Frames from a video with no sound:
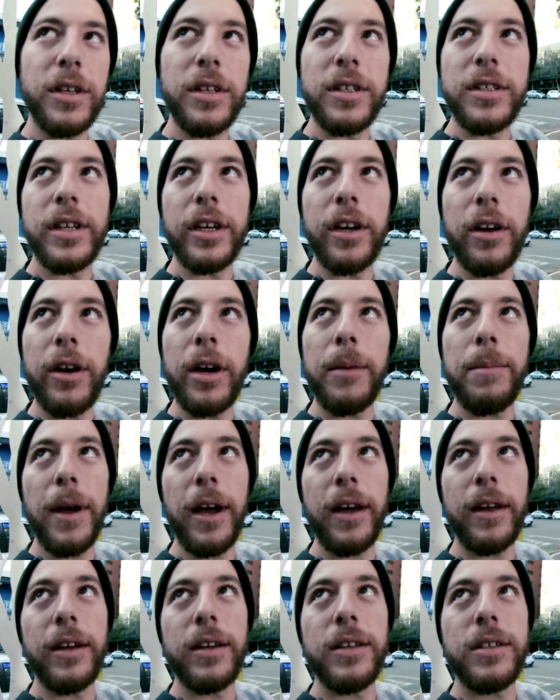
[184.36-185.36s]
on cigarette
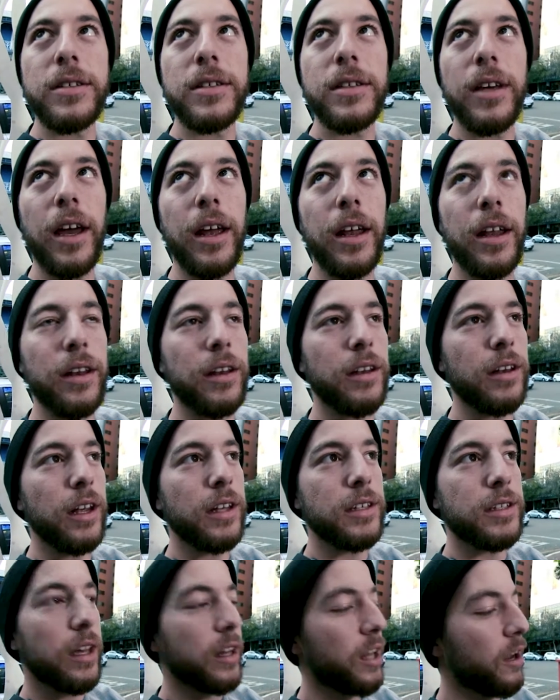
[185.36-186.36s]
packets. And
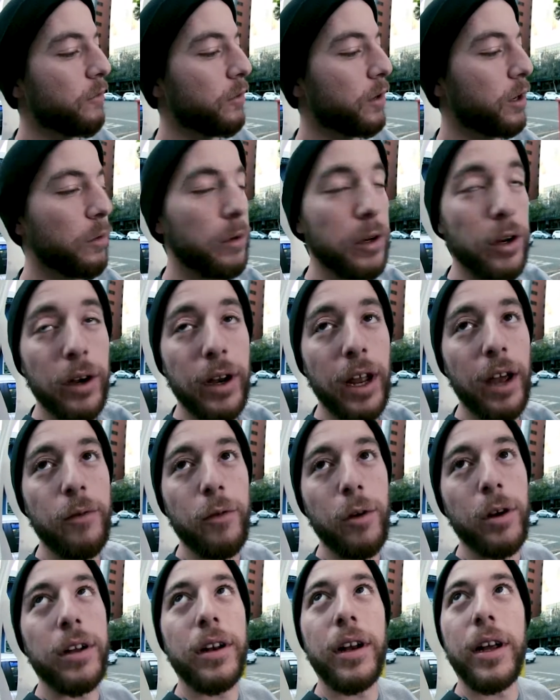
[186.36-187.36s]
in South Africa, we don't have
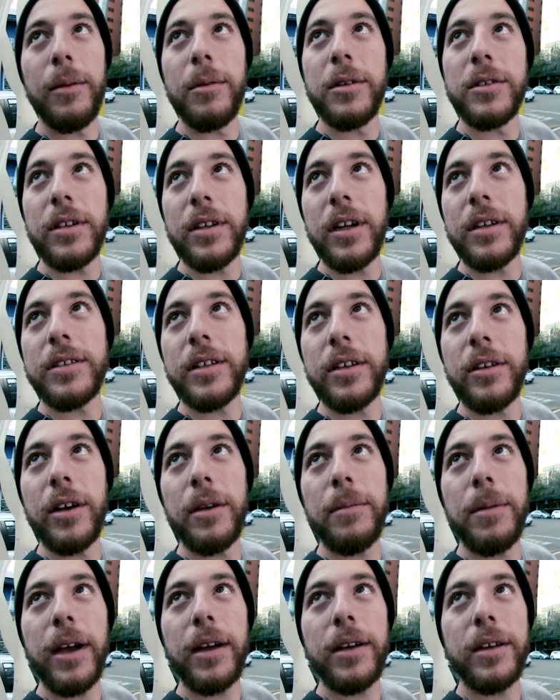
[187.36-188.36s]
warning labels on our
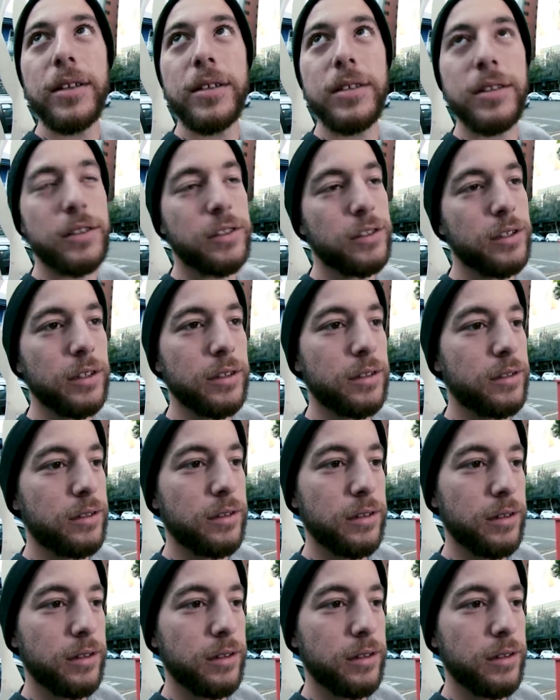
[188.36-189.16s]
cigarette packets. It's just